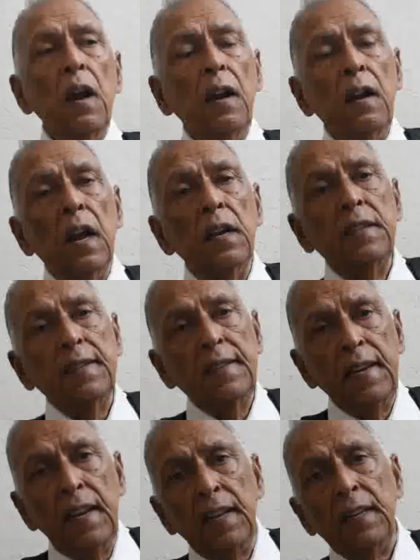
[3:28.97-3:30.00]
Does
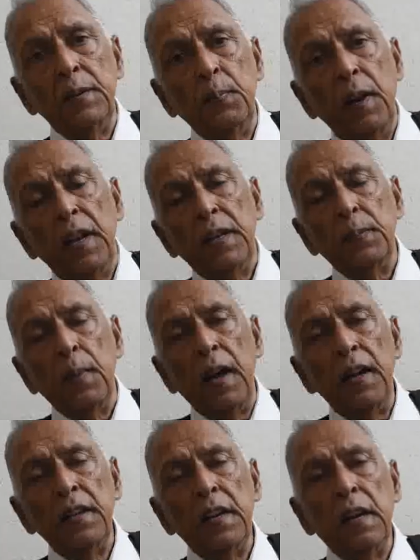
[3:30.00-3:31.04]
she speak
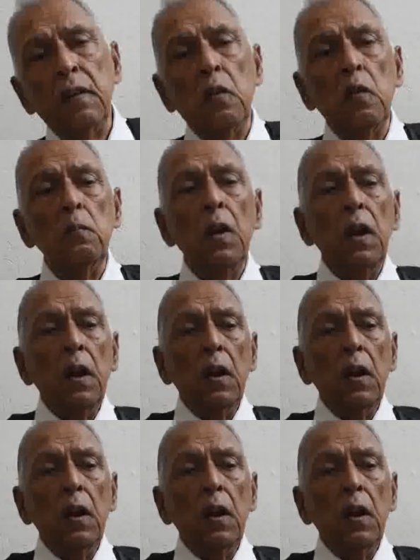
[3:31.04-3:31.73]
Spanish at home?